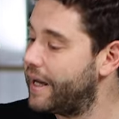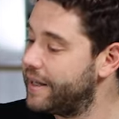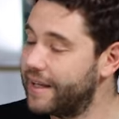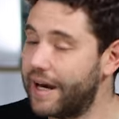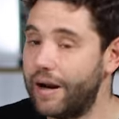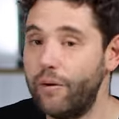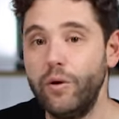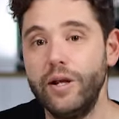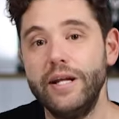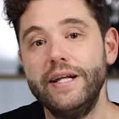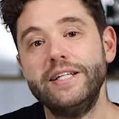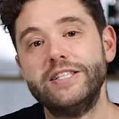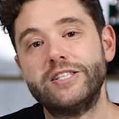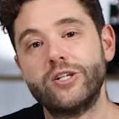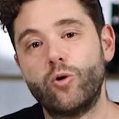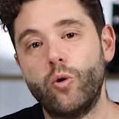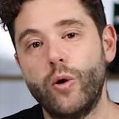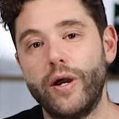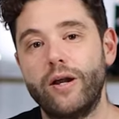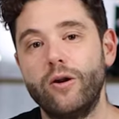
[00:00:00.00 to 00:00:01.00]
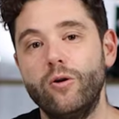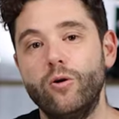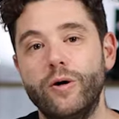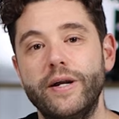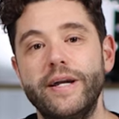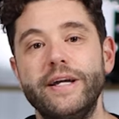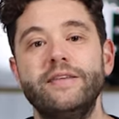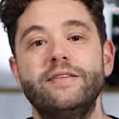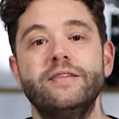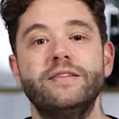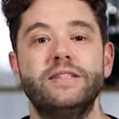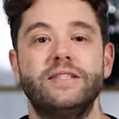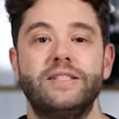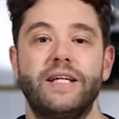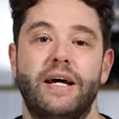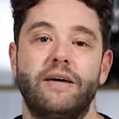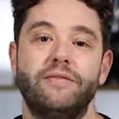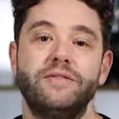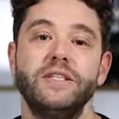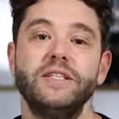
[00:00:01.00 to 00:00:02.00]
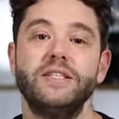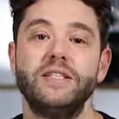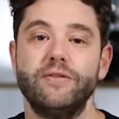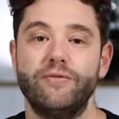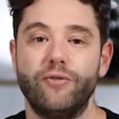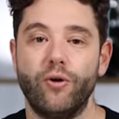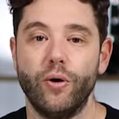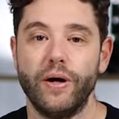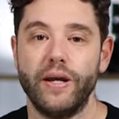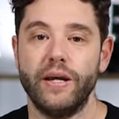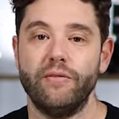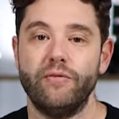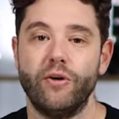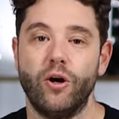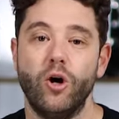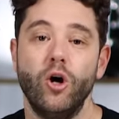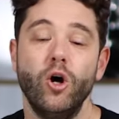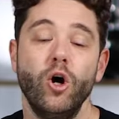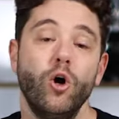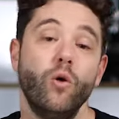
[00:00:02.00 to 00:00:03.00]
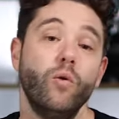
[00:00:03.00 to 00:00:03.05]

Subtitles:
And that really is a quick look into this F64 EVO.